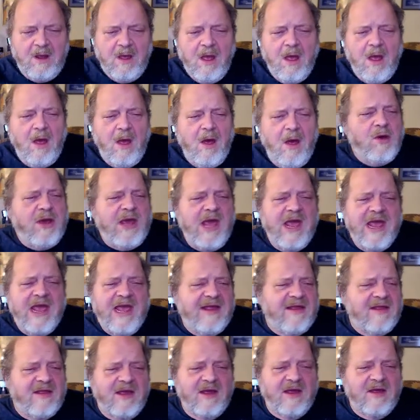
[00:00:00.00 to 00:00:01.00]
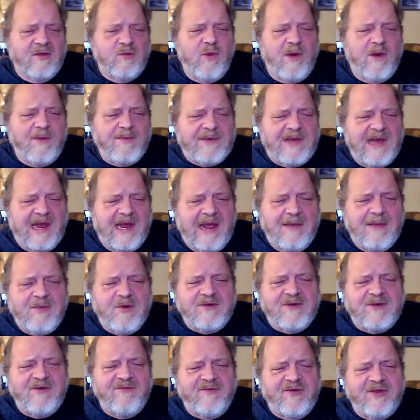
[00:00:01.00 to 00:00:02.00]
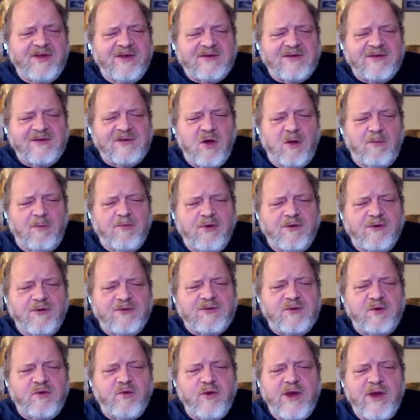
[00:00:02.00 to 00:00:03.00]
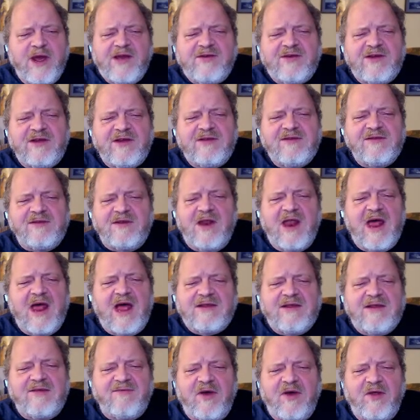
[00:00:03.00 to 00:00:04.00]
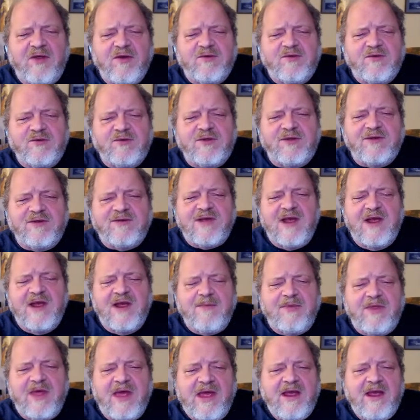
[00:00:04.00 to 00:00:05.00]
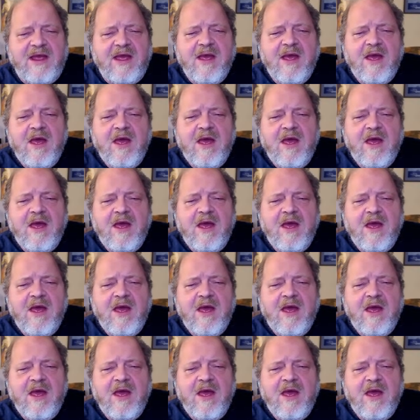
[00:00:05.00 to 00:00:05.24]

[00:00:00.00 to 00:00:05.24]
Okay, the website I'm using for this is called Personal Creations. Lots of others will do the same thing.